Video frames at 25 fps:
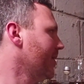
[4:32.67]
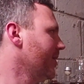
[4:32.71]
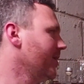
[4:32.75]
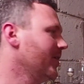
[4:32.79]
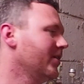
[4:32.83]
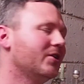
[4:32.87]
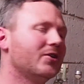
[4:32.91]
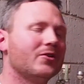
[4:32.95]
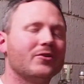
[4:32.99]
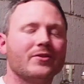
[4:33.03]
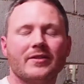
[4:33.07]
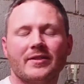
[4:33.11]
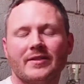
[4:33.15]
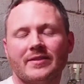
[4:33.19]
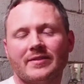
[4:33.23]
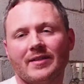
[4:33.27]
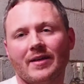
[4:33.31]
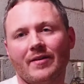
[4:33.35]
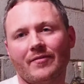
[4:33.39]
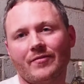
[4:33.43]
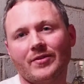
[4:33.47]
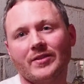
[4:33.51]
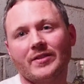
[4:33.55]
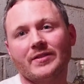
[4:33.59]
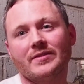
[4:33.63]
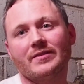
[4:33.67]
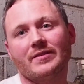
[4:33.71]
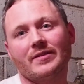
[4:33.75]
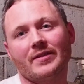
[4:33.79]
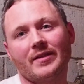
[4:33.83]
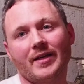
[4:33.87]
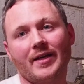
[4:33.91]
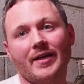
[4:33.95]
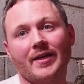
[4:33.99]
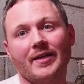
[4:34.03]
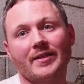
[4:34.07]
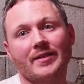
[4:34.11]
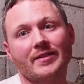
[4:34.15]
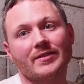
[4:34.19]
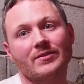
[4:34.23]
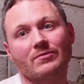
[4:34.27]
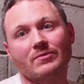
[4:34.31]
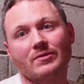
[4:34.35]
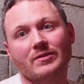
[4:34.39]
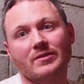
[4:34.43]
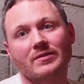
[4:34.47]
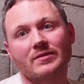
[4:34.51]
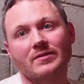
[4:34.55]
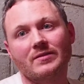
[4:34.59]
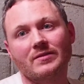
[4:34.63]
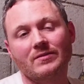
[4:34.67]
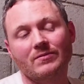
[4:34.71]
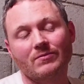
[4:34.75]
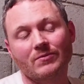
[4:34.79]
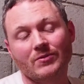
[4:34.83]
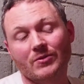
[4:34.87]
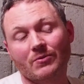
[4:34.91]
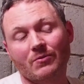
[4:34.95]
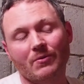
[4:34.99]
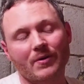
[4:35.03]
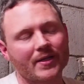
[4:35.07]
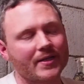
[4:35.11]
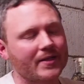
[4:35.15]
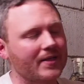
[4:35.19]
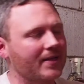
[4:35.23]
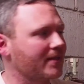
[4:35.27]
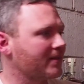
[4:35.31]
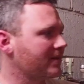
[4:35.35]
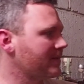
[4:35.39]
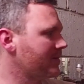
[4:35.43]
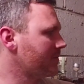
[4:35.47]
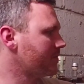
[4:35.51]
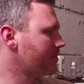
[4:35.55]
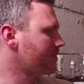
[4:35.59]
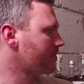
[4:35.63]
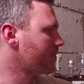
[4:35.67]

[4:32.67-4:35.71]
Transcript: in the 70s and the 80s was quite nice.